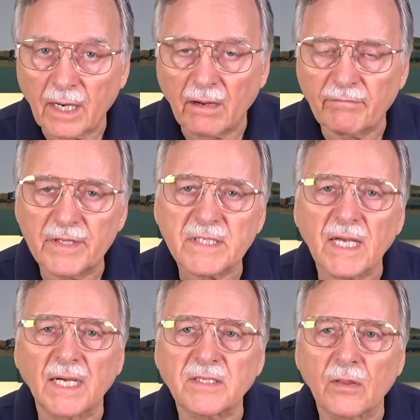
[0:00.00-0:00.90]
of the
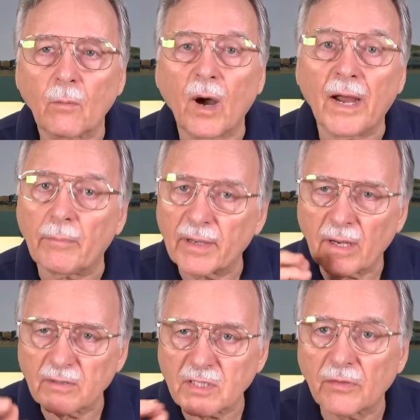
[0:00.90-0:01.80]
size of the wire, but
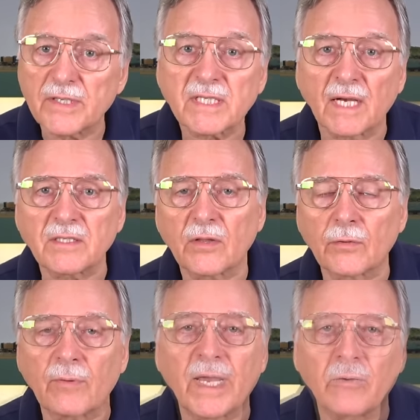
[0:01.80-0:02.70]
also the size of
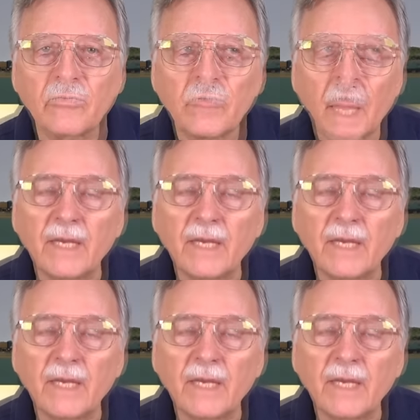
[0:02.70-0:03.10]
the rails.